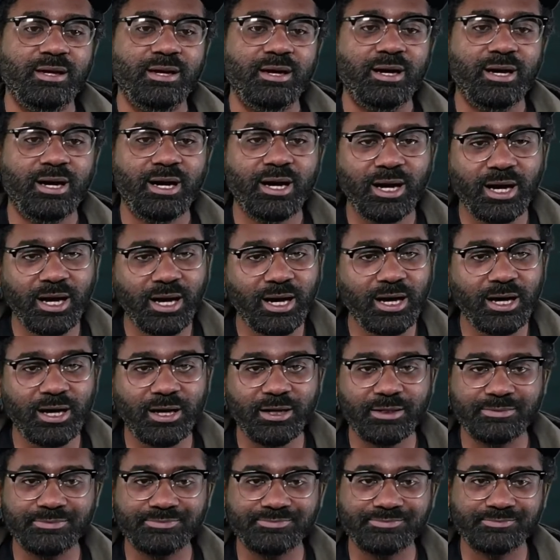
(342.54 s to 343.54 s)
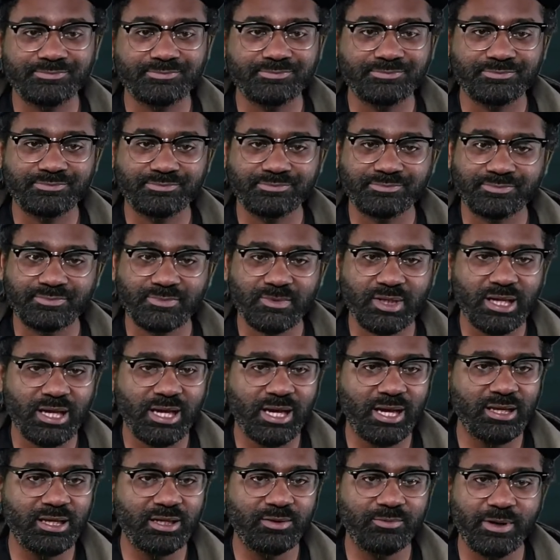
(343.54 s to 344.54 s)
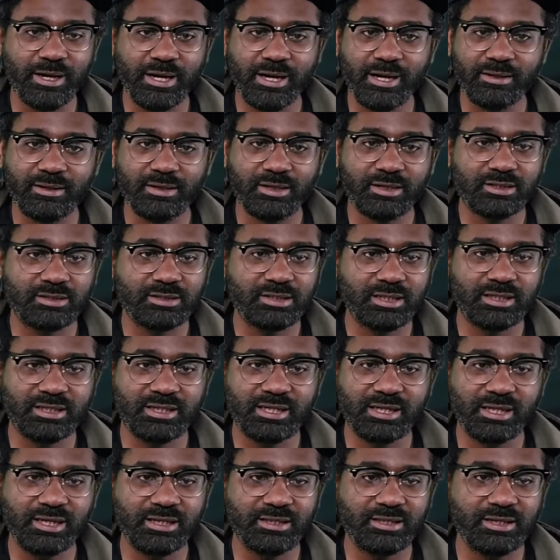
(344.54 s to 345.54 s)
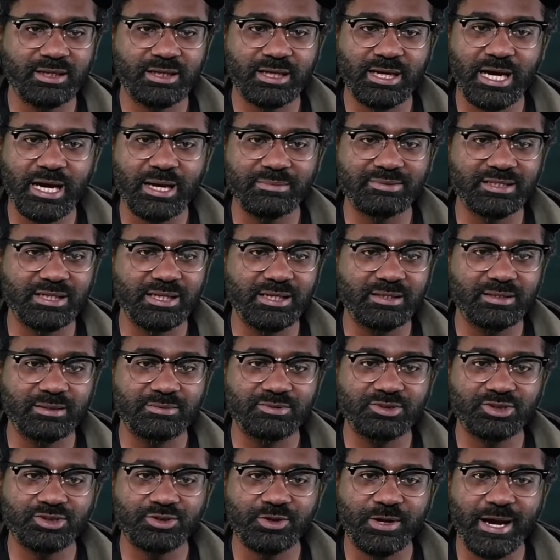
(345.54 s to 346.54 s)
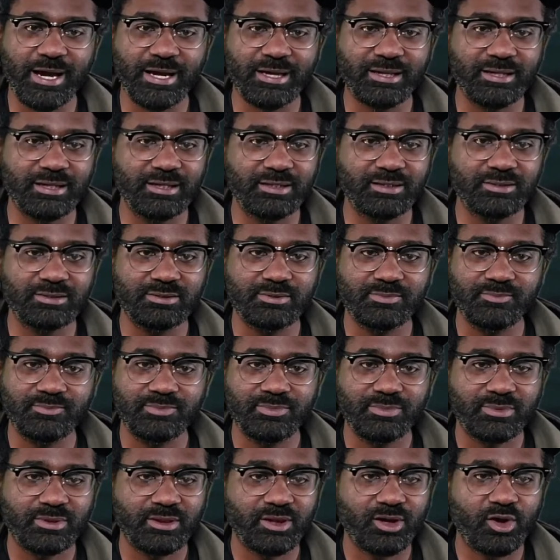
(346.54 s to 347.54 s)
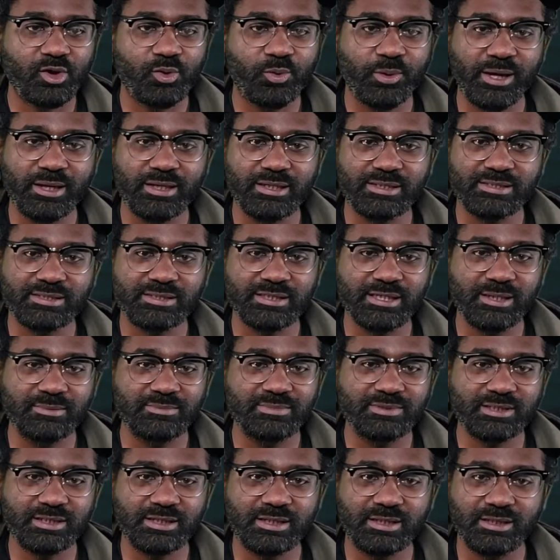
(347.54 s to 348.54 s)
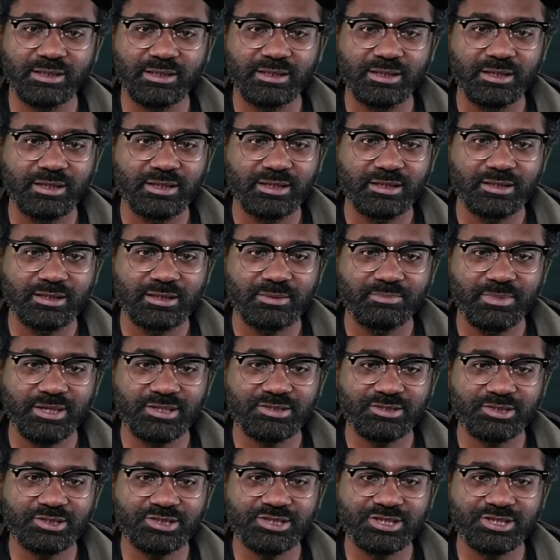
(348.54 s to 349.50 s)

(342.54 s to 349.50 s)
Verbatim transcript: Ah. Anyway, the, the kid the cops end up tracking Queen and Slim to Mr.